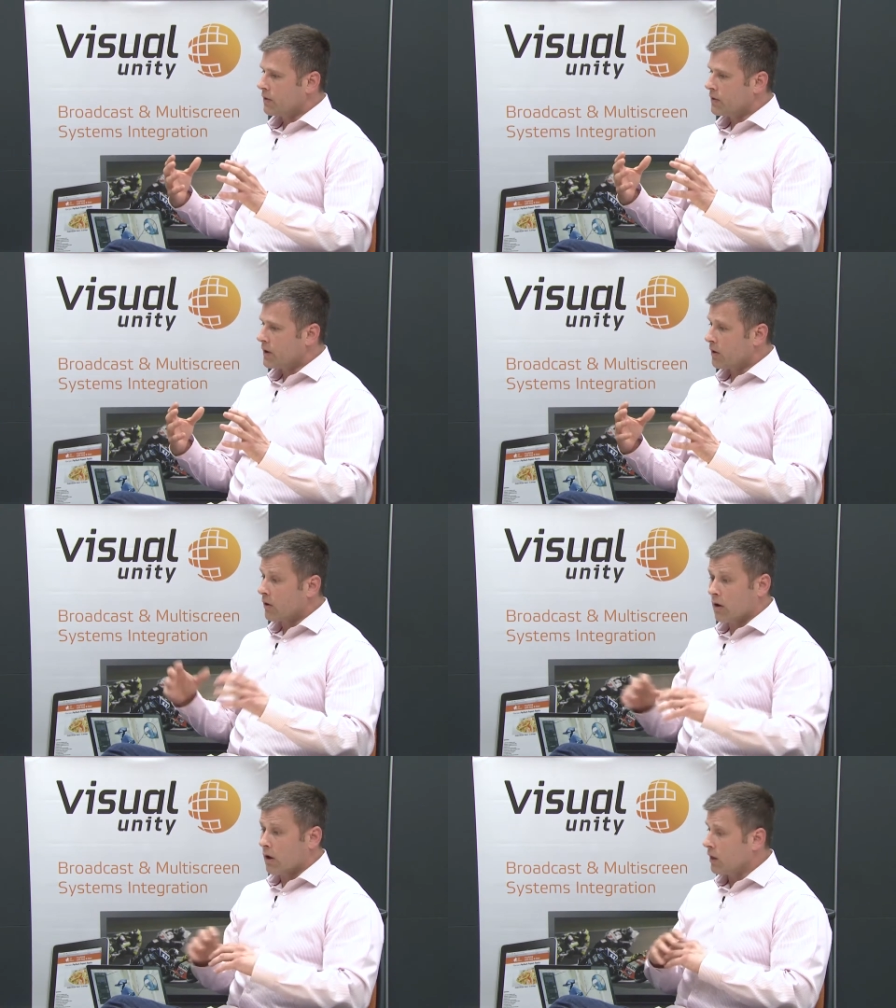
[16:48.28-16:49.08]
there
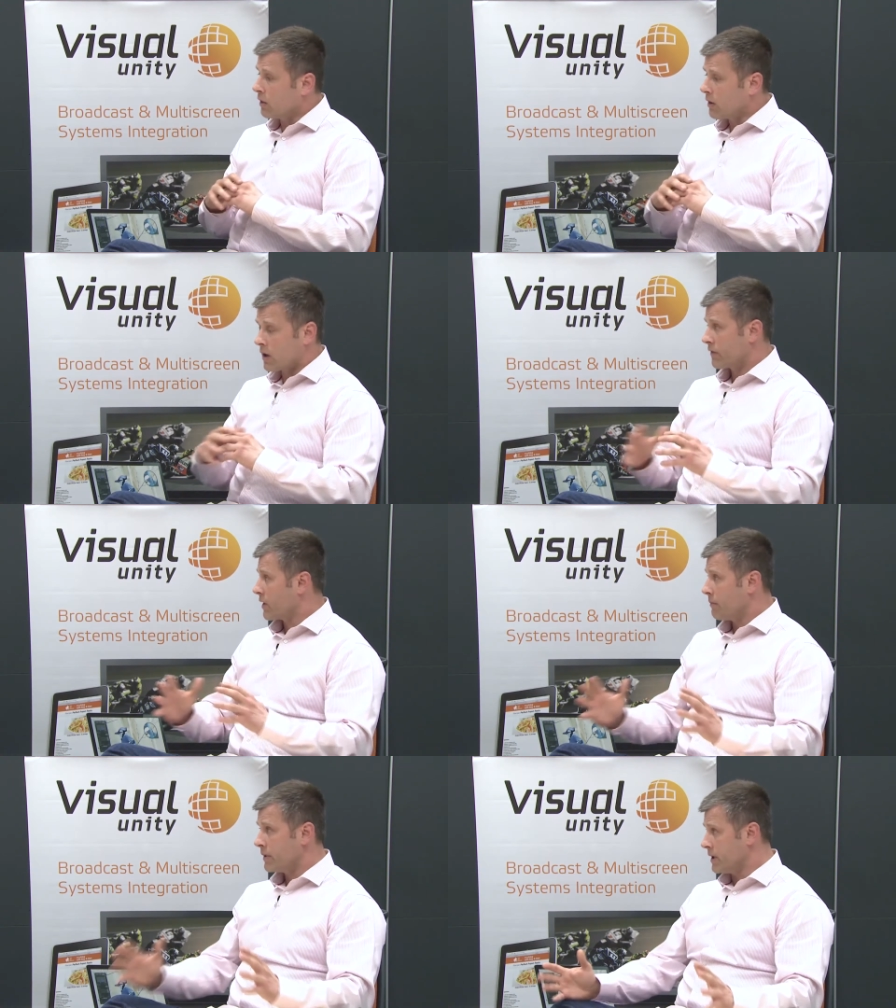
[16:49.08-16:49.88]
are a lot of
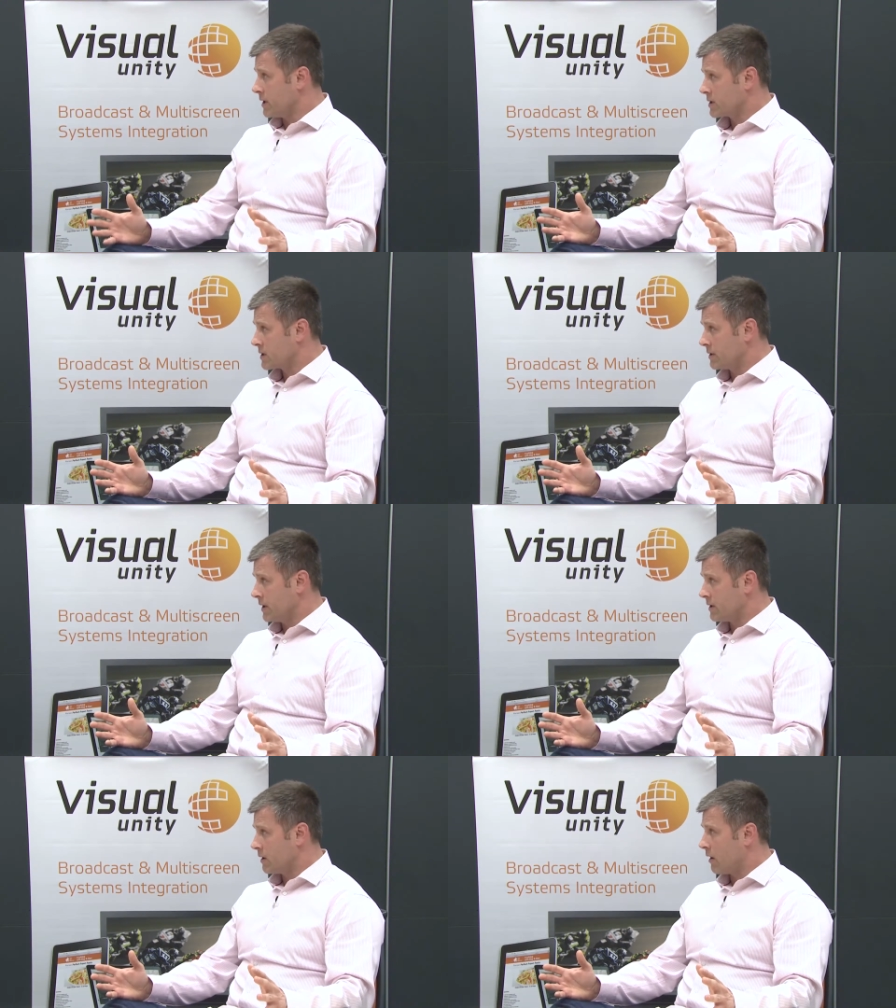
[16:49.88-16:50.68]
companies
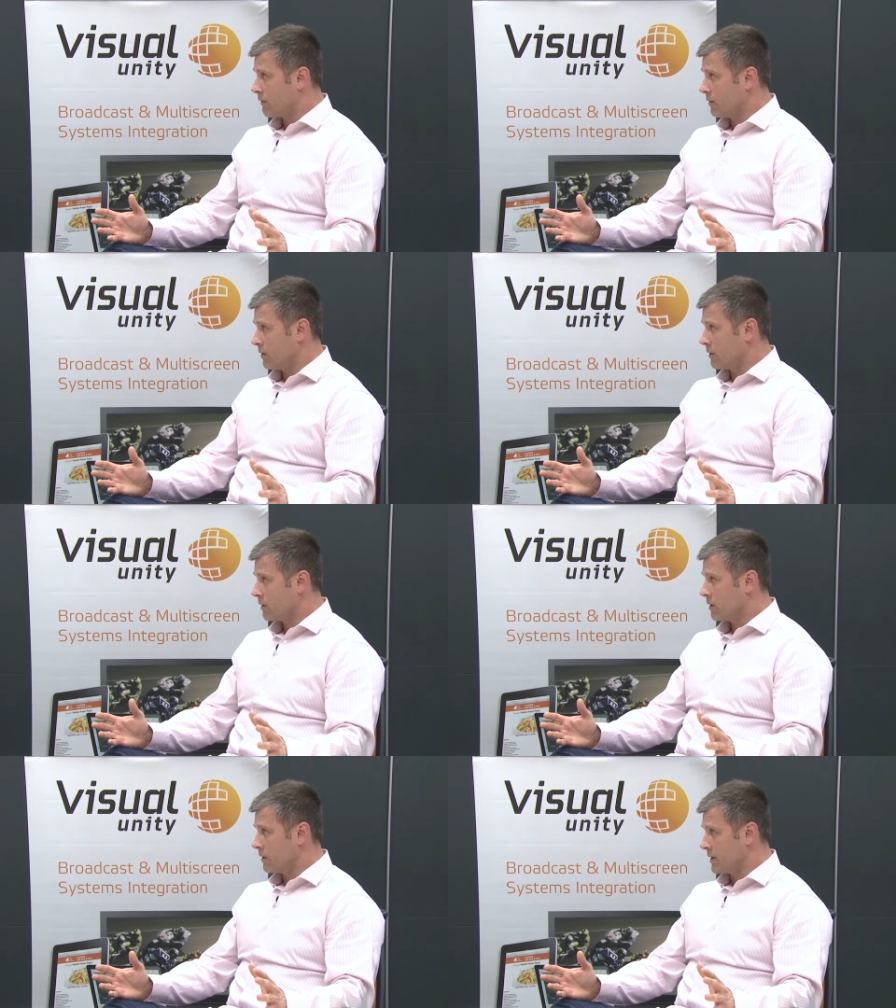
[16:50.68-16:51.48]
that
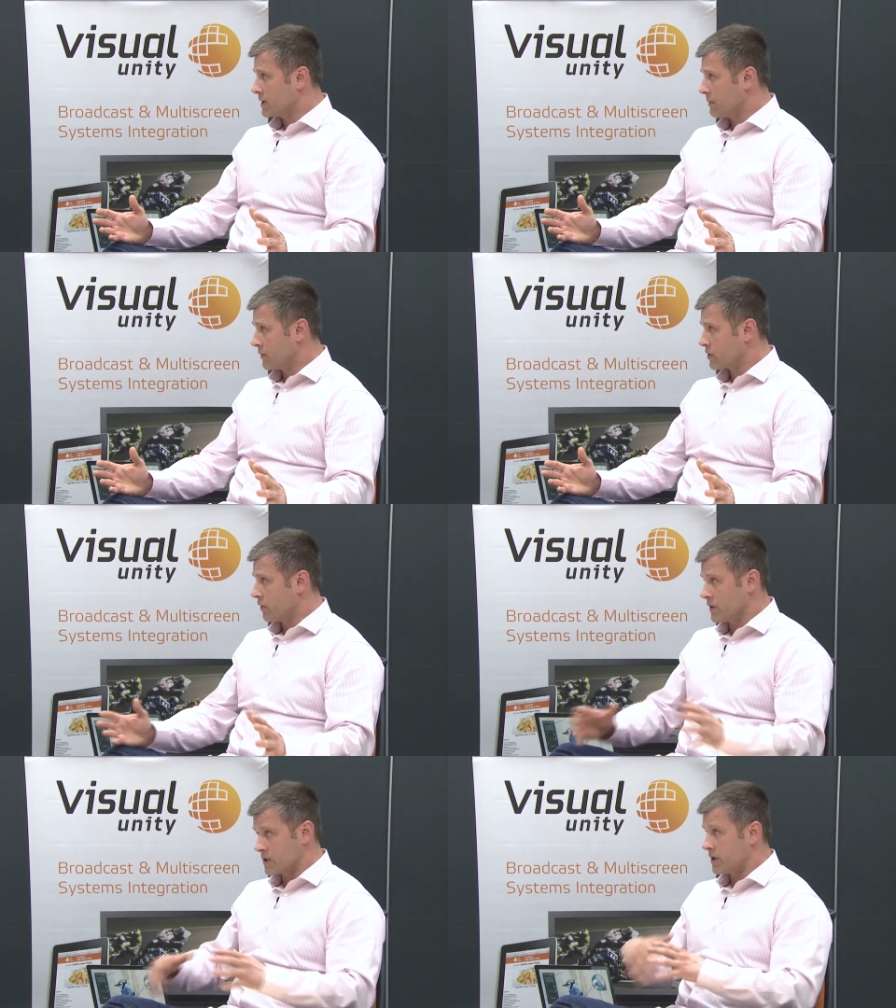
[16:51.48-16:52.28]
offer these type of
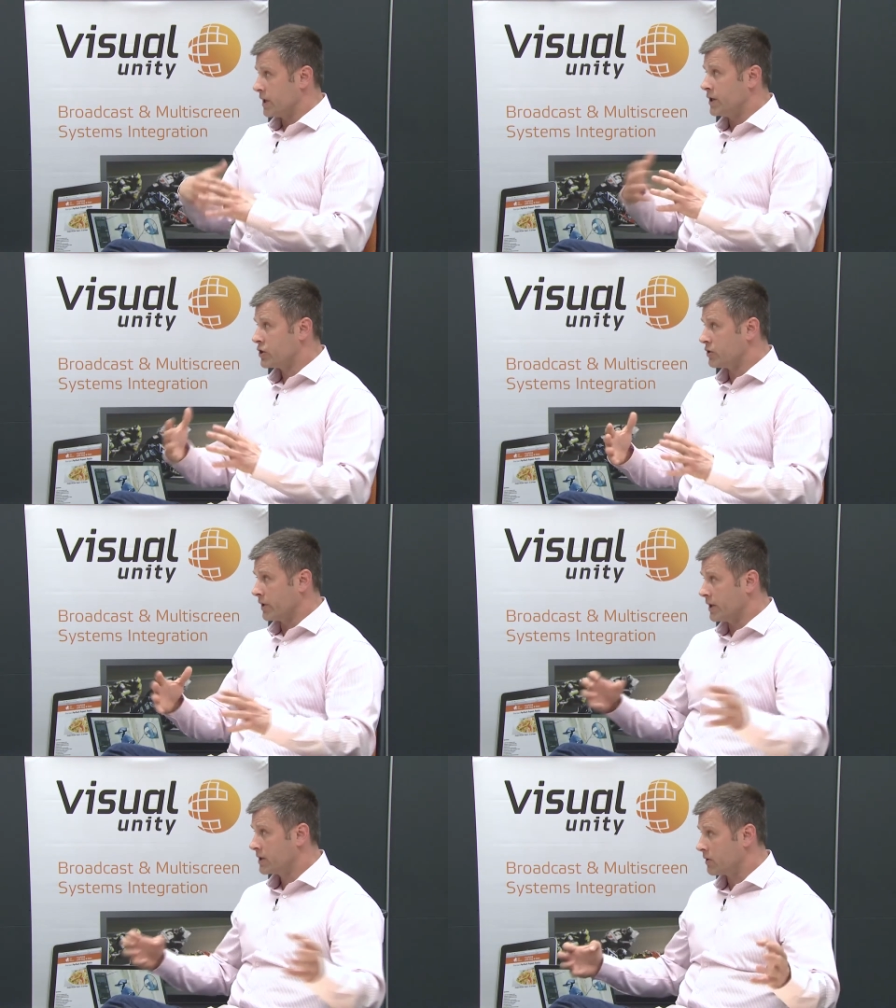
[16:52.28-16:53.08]
services
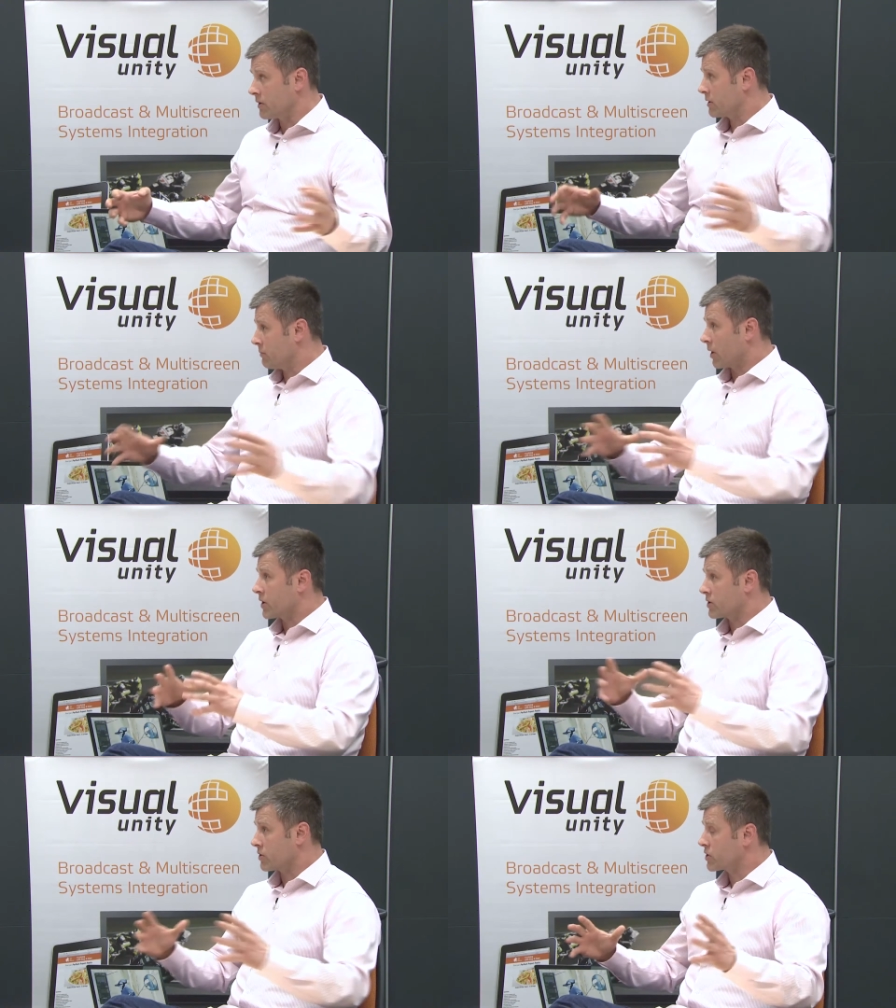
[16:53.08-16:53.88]
initially until the
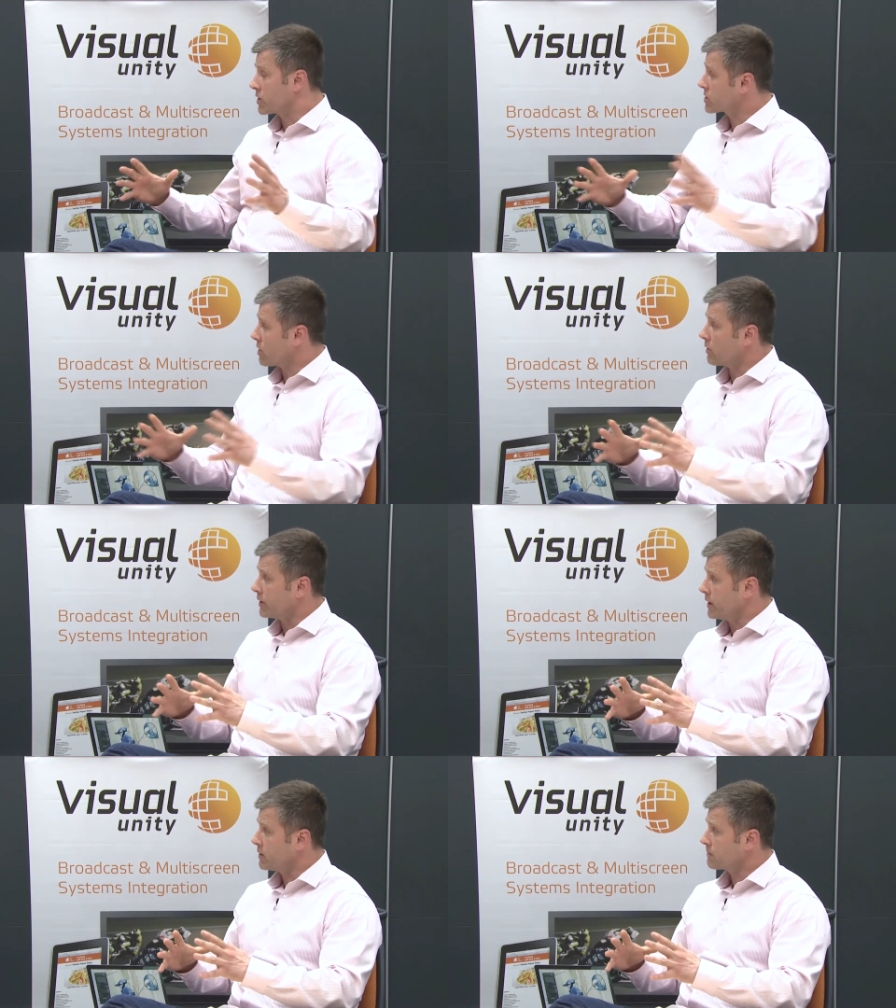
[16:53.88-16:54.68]
market starts to
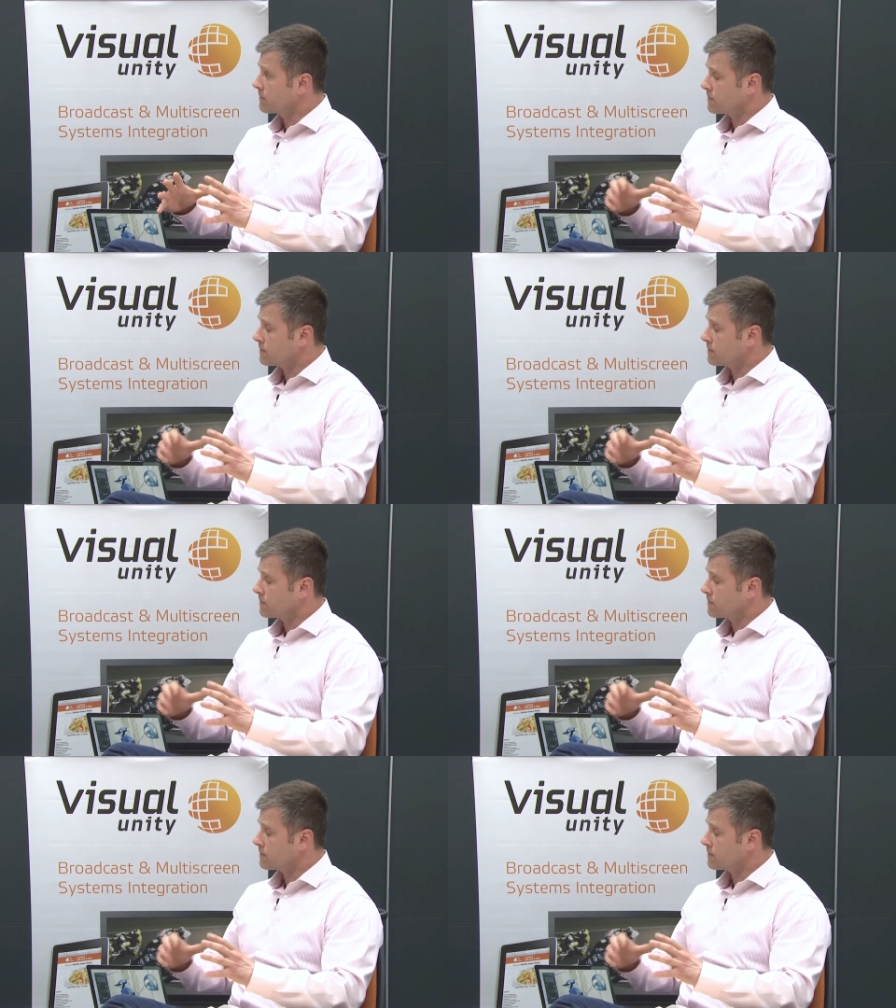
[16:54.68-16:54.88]
consolidate.